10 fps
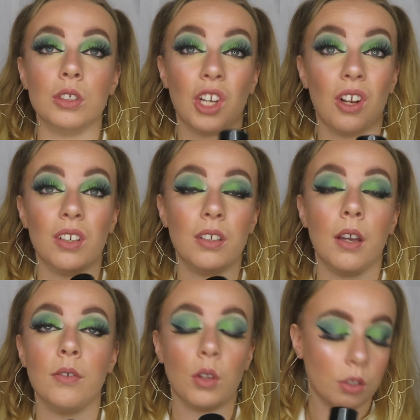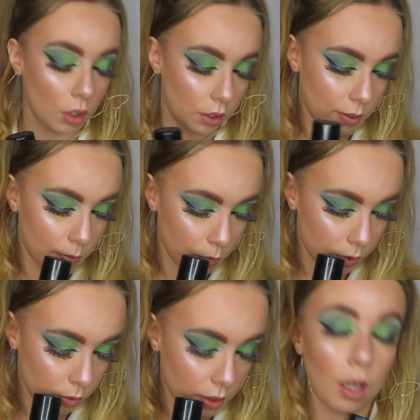not the Charlotte Tilbury one,
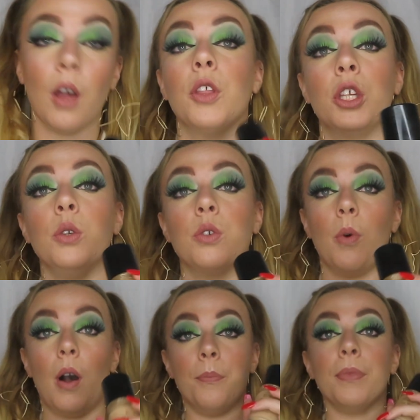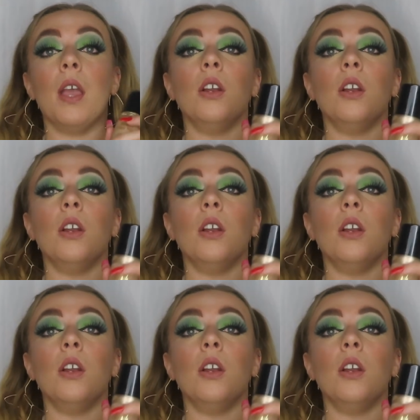which one? The Huda one.